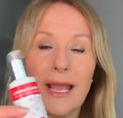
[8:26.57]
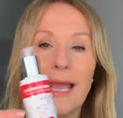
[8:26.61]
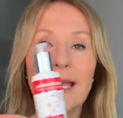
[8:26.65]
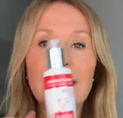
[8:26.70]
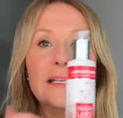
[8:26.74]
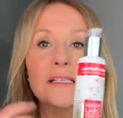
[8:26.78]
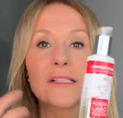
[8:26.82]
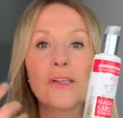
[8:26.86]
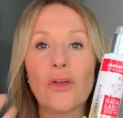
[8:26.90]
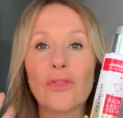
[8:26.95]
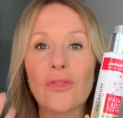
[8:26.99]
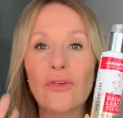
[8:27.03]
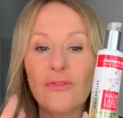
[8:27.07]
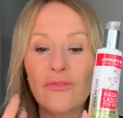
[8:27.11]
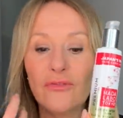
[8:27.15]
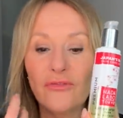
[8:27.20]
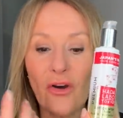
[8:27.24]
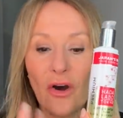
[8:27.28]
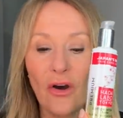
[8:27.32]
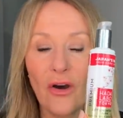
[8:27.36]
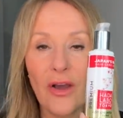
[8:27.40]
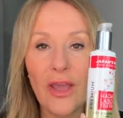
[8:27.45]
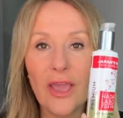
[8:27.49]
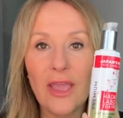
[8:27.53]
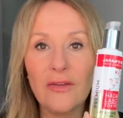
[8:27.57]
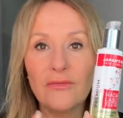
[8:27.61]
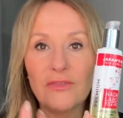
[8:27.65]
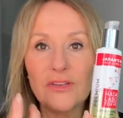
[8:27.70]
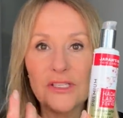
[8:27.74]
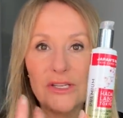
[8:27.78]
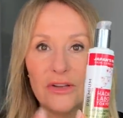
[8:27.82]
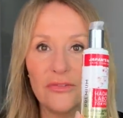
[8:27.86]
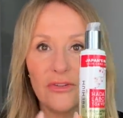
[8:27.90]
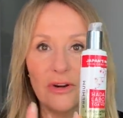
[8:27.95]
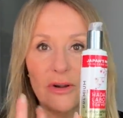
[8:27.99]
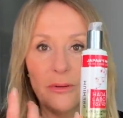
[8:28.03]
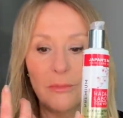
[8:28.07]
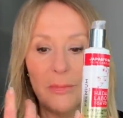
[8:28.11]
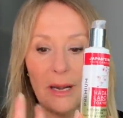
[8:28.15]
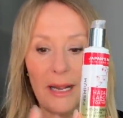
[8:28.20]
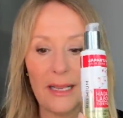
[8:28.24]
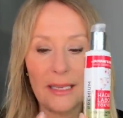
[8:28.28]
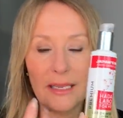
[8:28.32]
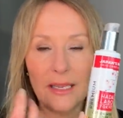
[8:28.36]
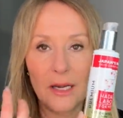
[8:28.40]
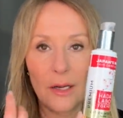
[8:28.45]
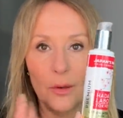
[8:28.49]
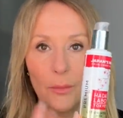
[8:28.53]
and it's got the 5 different
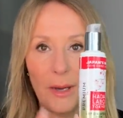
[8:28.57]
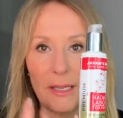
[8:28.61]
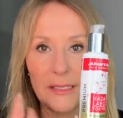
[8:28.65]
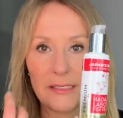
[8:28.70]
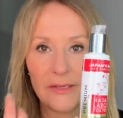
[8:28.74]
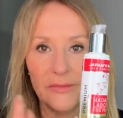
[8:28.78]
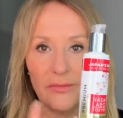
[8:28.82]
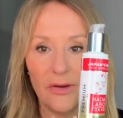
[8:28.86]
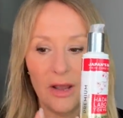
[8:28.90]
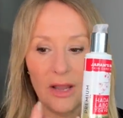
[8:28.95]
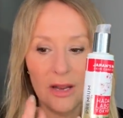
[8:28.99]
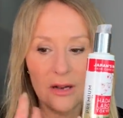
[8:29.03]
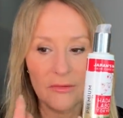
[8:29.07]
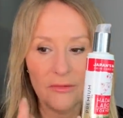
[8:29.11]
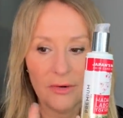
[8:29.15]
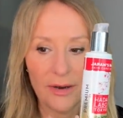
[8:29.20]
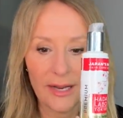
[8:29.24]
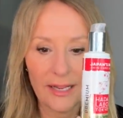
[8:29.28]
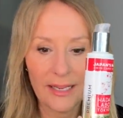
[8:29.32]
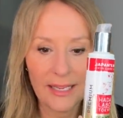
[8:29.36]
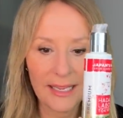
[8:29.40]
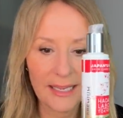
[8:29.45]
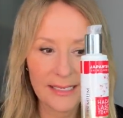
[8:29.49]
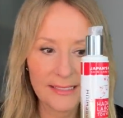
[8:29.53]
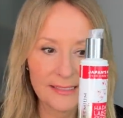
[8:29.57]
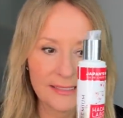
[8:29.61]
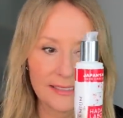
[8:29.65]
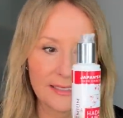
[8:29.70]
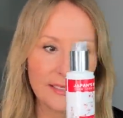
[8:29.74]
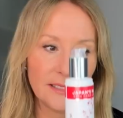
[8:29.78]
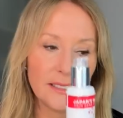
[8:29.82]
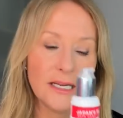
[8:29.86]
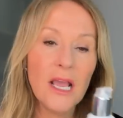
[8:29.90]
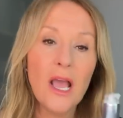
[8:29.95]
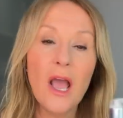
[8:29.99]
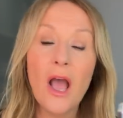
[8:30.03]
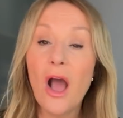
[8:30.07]
molecular weights of hyaluronic acid.